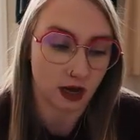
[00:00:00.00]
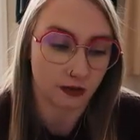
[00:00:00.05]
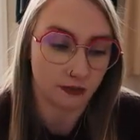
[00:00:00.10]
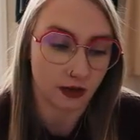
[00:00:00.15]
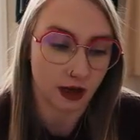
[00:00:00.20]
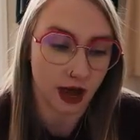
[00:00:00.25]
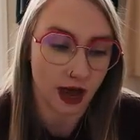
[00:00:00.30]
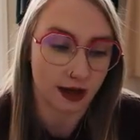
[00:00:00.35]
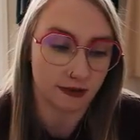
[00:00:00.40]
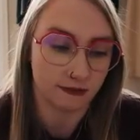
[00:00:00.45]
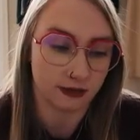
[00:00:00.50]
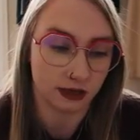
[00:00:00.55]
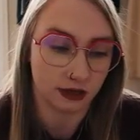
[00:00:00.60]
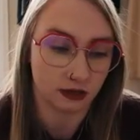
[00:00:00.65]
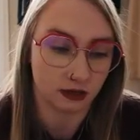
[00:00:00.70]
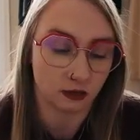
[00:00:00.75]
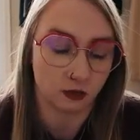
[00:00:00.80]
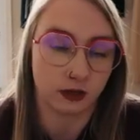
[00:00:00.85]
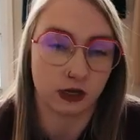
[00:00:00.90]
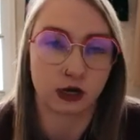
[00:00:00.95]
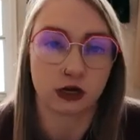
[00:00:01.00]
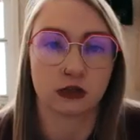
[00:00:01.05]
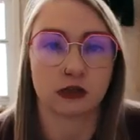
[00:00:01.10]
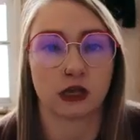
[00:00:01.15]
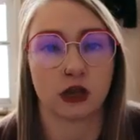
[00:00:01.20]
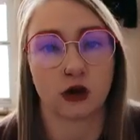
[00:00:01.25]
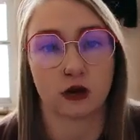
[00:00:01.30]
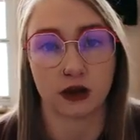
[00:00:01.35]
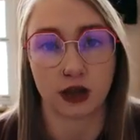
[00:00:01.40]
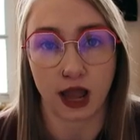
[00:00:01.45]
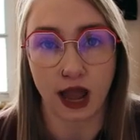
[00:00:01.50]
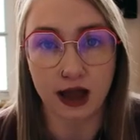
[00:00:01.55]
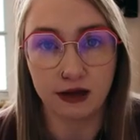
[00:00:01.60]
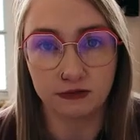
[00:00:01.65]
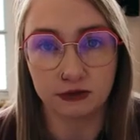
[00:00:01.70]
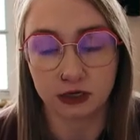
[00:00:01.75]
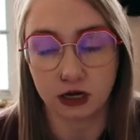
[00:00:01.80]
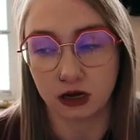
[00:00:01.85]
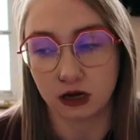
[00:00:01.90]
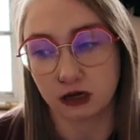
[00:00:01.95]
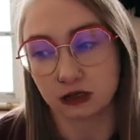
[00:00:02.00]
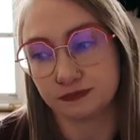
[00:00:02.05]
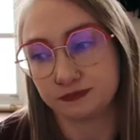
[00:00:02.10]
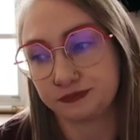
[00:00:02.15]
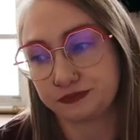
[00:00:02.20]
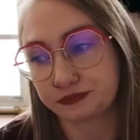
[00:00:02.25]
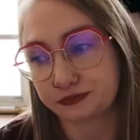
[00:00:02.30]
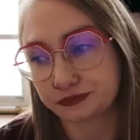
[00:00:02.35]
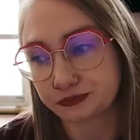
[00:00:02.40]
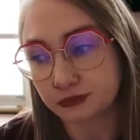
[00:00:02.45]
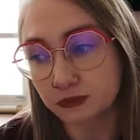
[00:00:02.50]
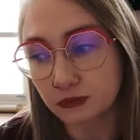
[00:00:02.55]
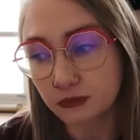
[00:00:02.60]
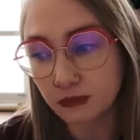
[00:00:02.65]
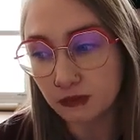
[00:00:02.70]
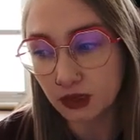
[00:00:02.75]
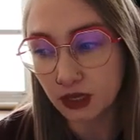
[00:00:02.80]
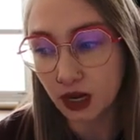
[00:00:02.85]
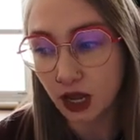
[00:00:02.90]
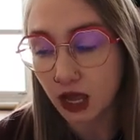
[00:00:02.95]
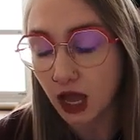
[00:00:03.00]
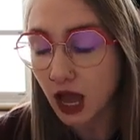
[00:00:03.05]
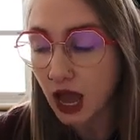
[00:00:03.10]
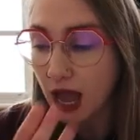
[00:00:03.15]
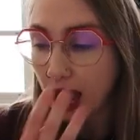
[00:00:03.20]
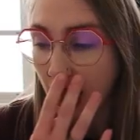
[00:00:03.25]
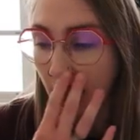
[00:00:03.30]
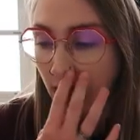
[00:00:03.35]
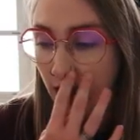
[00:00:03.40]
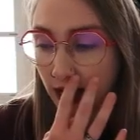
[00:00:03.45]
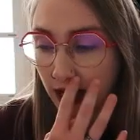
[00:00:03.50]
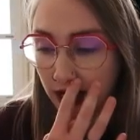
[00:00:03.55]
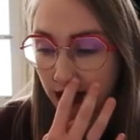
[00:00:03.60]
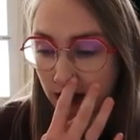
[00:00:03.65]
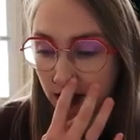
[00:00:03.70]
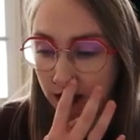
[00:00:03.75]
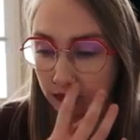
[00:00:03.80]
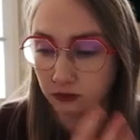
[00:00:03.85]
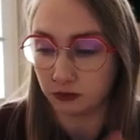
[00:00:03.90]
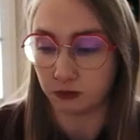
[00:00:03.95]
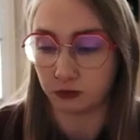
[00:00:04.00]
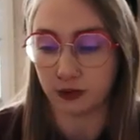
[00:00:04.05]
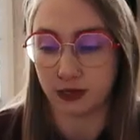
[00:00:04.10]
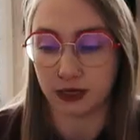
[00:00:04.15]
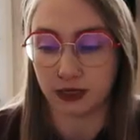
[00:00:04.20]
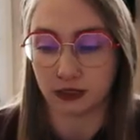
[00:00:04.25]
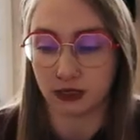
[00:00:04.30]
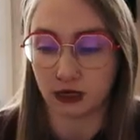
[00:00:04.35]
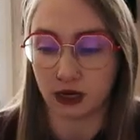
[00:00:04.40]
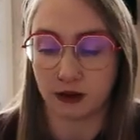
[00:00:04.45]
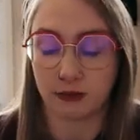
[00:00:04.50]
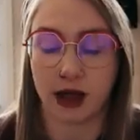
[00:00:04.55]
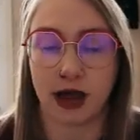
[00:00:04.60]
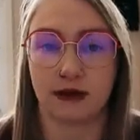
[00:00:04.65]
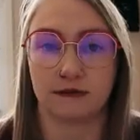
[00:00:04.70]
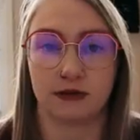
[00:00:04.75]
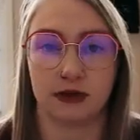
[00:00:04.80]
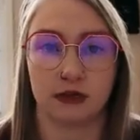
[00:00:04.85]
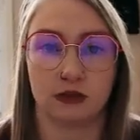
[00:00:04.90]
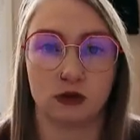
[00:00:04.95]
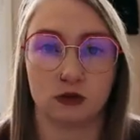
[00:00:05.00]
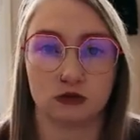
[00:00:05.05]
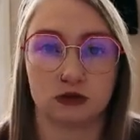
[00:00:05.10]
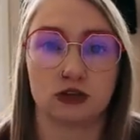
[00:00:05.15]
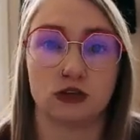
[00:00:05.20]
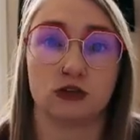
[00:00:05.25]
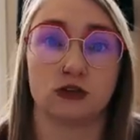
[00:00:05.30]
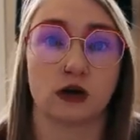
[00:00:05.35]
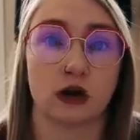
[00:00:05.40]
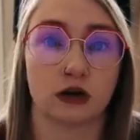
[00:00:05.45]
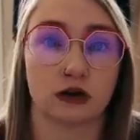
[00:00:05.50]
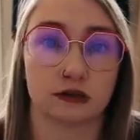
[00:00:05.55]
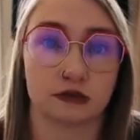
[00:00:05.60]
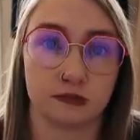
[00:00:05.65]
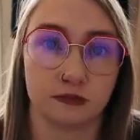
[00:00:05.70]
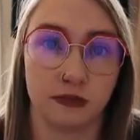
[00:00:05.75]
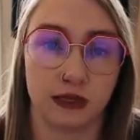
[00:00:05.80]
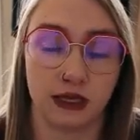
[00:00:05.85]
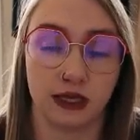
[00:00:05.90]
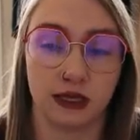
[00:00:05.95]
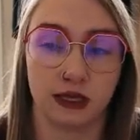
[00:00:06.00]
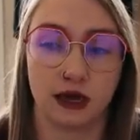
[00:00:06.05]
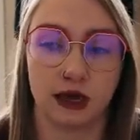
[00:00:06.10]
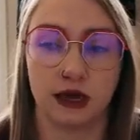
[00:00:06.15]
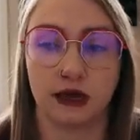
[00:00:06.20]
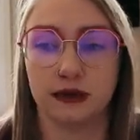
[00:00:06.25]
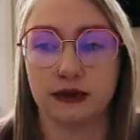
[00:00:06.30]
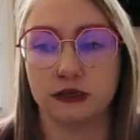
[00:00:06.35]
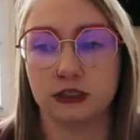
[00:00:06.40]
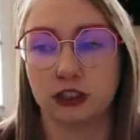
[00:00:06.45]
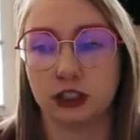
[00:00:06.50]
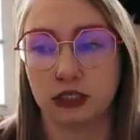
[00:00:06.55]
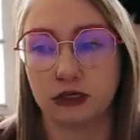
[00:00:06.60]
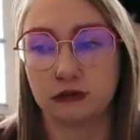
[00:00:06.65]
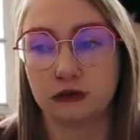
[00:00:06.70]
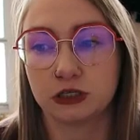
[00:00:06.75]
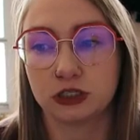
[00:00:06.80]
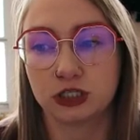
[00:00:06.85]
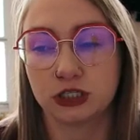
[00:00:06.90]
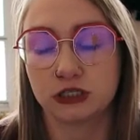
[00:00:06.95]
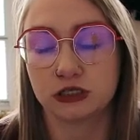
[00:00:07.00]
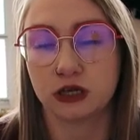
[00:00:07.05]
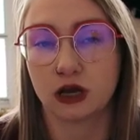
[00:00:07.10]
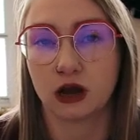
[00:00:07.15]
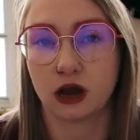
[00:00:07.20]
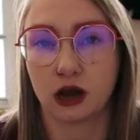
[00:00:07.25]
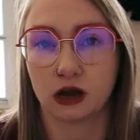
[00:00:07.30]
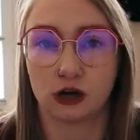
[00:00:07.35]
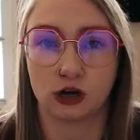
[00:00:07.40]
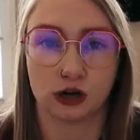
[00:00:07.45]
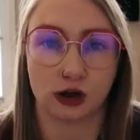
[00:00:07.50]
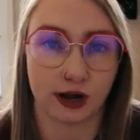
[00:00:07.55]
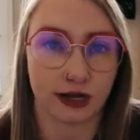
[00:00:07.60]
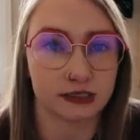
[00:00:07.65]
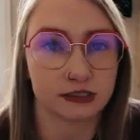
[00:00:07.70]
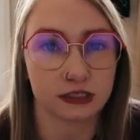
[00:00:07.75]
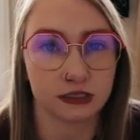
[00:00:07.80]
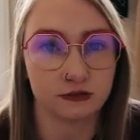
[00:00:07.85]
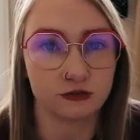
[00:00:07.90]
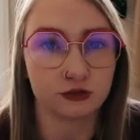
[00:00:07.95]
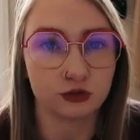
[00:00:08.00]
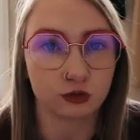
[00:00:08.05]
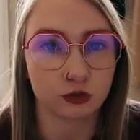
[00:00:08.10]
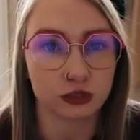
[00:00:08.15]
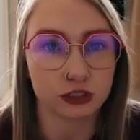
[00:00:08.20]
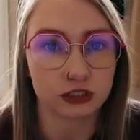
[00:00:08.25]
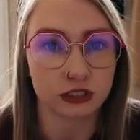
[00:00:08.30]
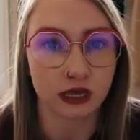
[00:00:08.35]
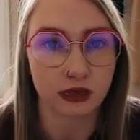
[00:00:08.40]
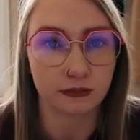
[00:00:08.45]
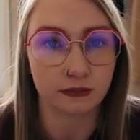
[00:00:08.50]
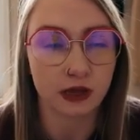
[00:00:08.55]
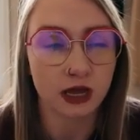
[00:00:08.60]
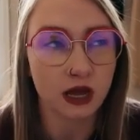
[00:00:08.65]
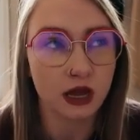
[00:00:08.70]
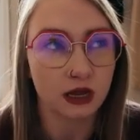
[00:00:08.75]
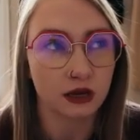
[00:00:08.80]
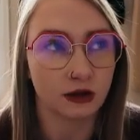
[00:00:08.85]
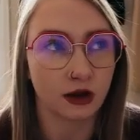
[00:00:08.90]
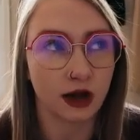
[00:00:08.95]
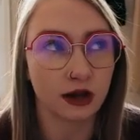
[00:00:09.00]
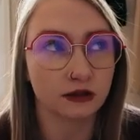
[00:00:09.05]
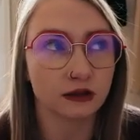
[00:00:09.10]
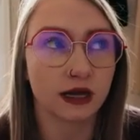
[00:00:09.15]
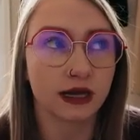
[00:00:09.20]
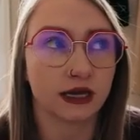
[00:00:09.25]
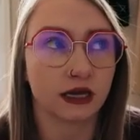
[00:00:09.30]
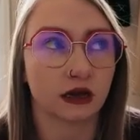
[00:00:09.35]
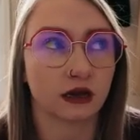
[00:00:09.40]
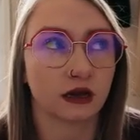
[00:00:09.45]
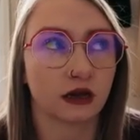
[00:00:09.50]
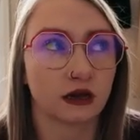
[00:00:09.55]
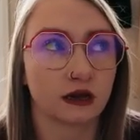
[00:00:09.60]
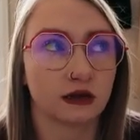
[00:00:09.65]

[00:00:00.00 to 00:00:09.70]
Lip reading: up we currently already have a dog, and we ended up having those two dogs meet, and she was just aggressive towards him. Not like